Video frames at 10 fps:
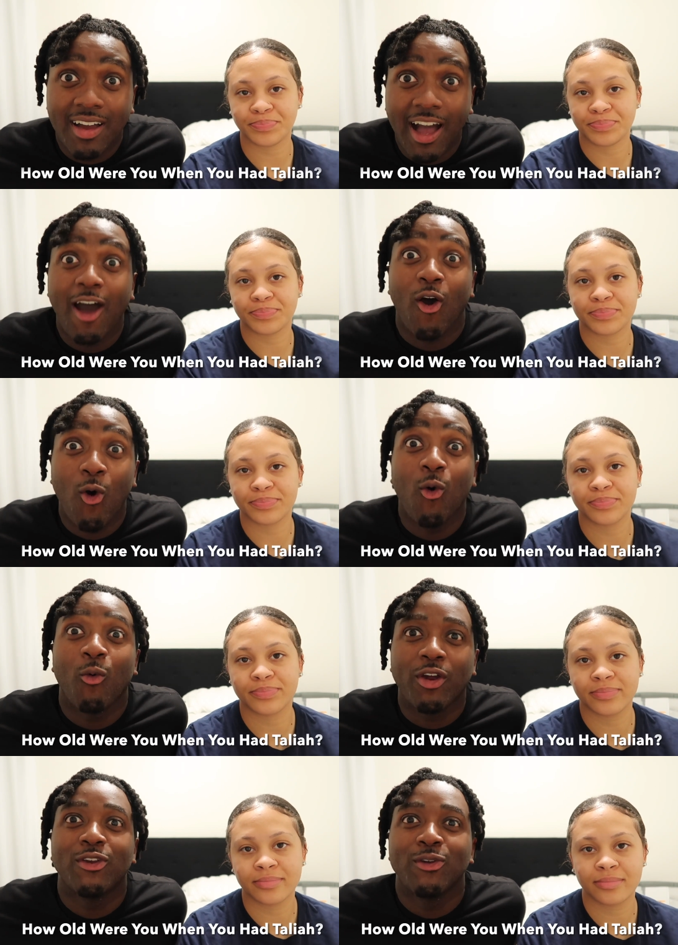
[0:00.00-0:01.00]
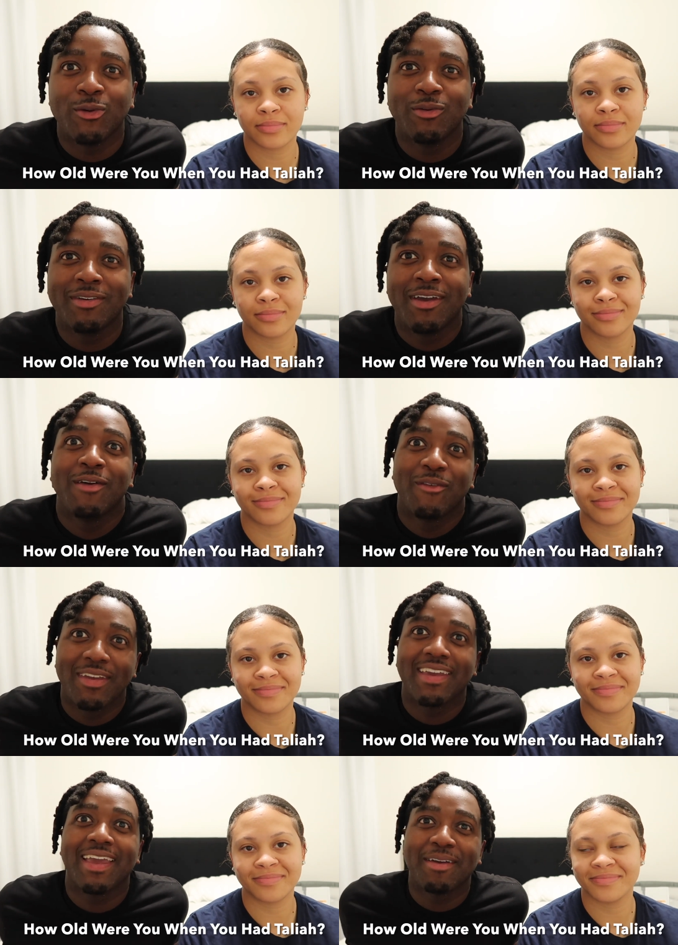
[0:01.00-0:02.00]
Speaker 1: How old were you when
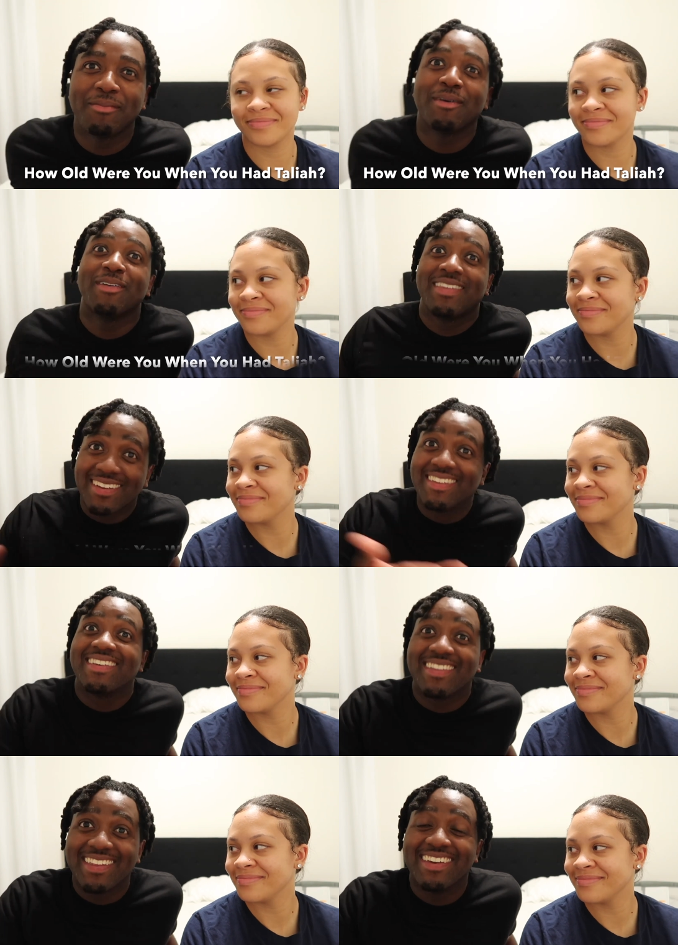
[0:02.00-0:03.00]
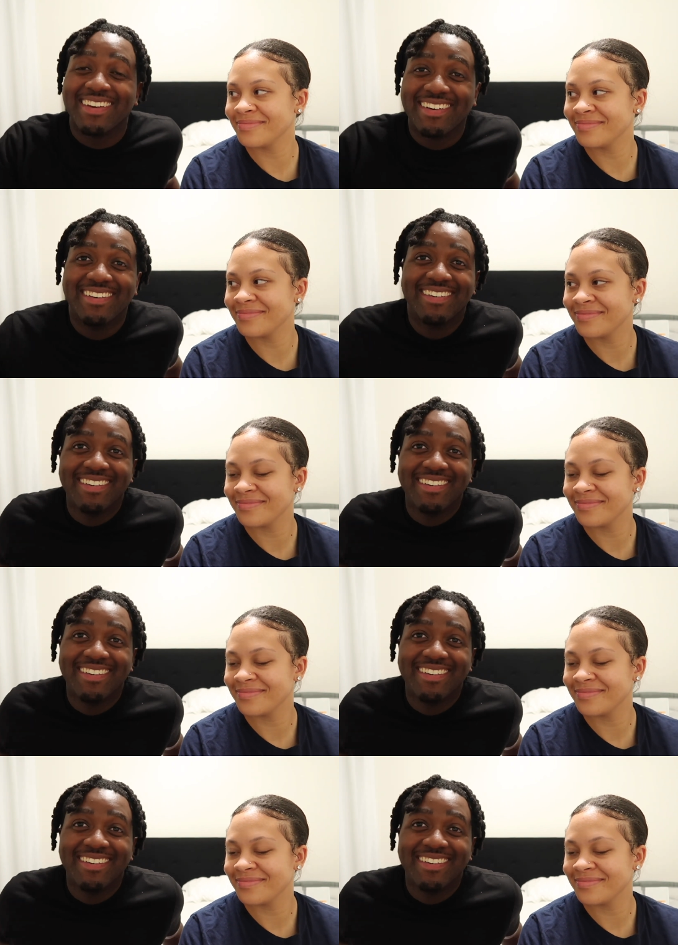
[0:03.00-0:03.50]
you gave birth to Aaliyah?